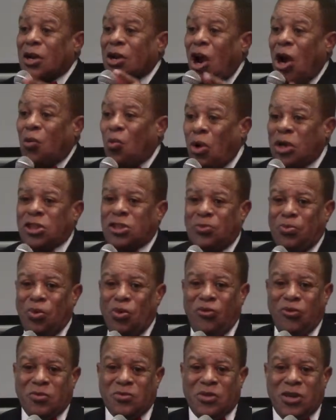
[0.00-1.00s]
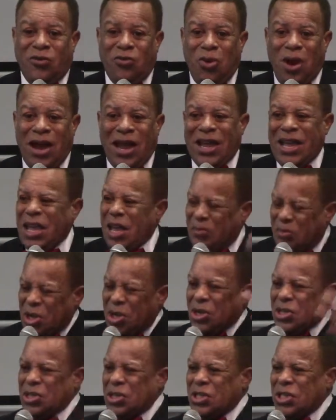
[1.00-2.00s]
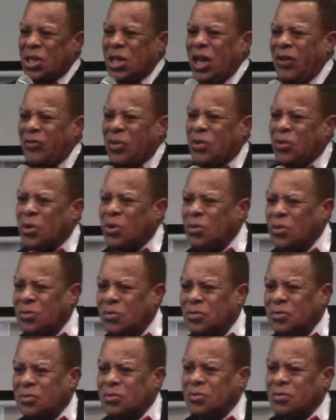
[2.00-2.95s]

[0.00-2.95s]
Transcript: God wants to prove himself. Why? Because he's in love with you.